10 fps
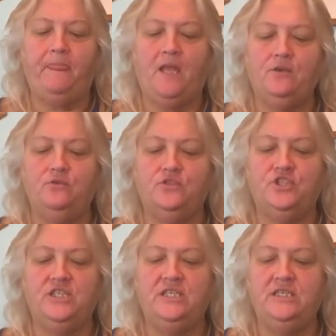I know
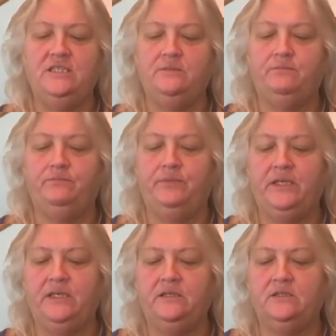cheese,
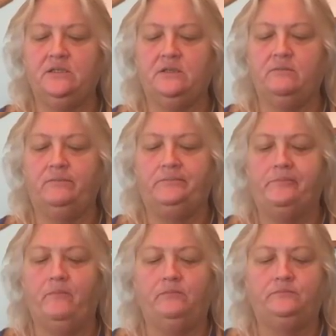beans, and
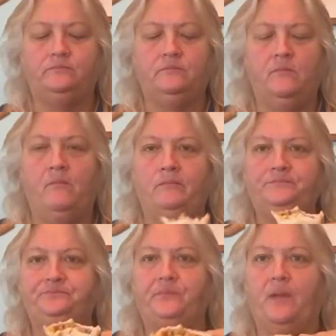
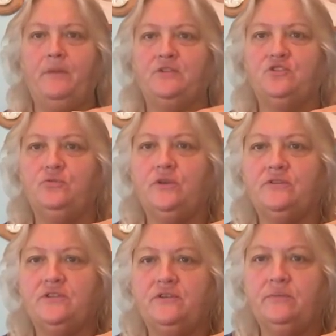I'm not sure what
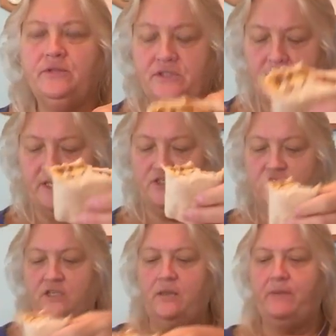all's on there, but it's not,
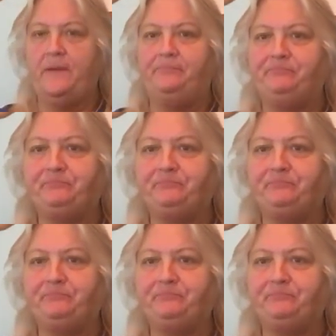actually not that bad.